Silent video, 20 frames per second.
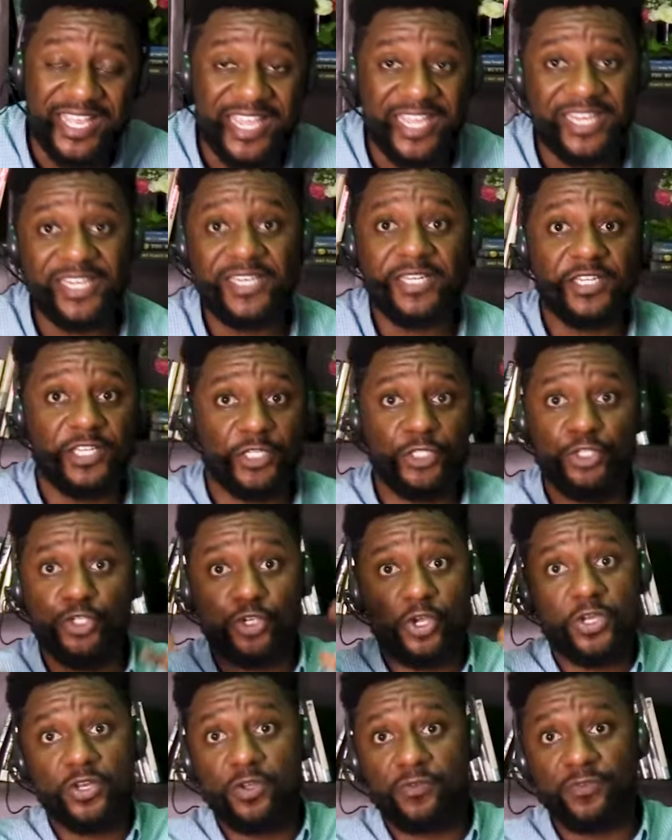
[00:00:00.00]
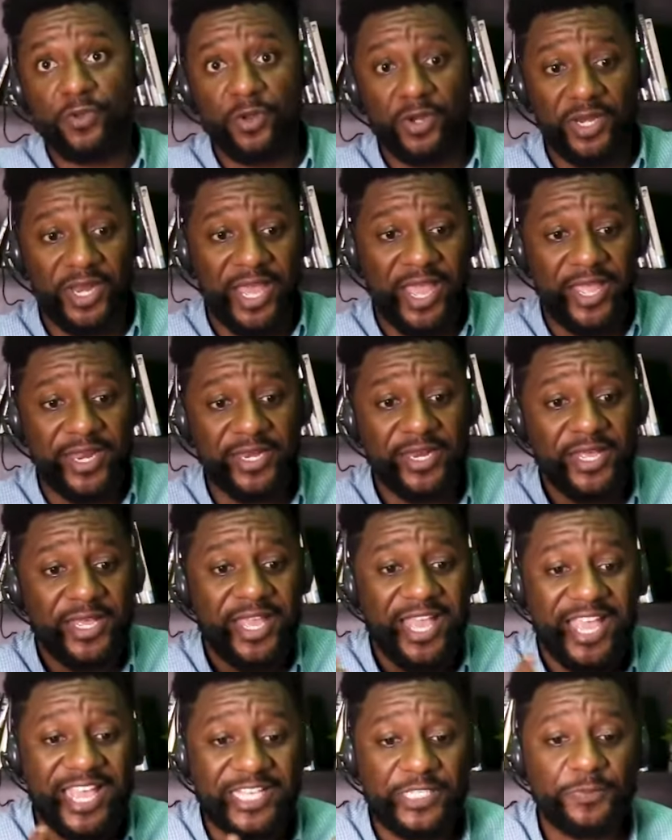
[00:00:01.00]
in the journey of online,
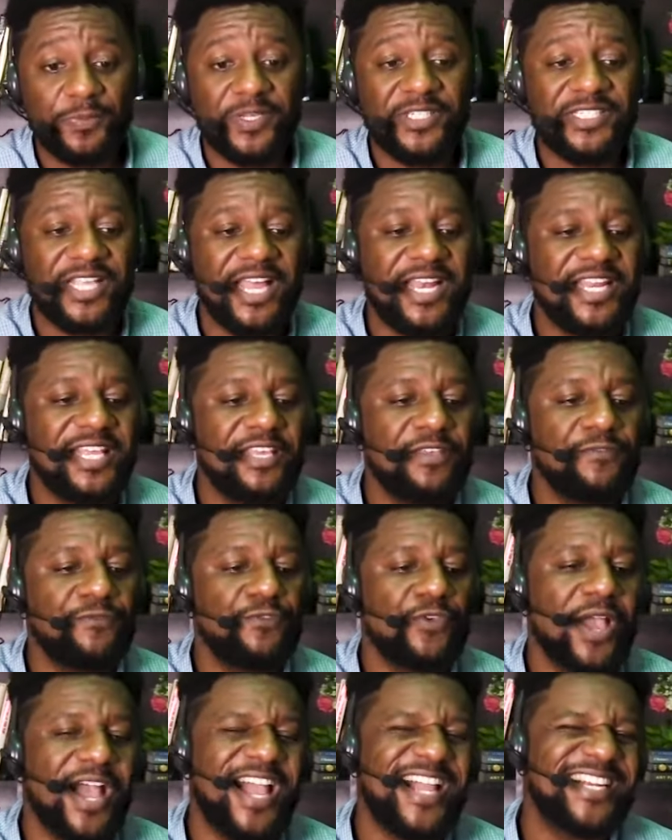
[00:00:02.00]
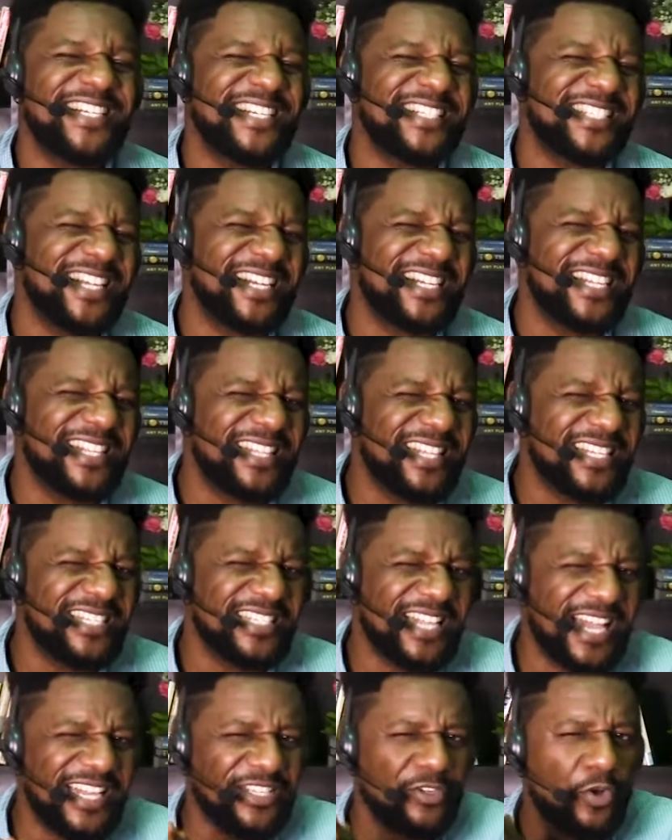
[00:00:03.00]
especially if you are interested in
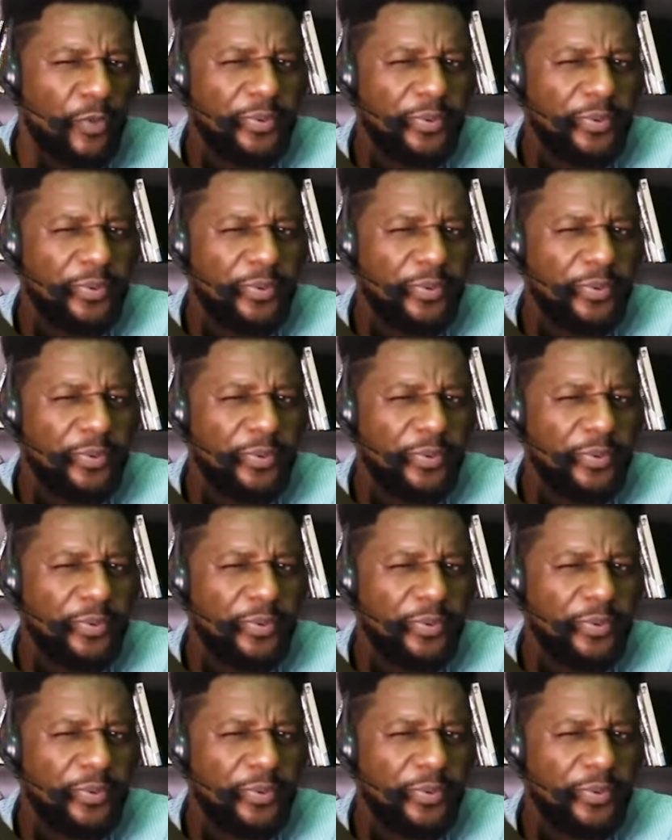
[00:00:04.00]
things like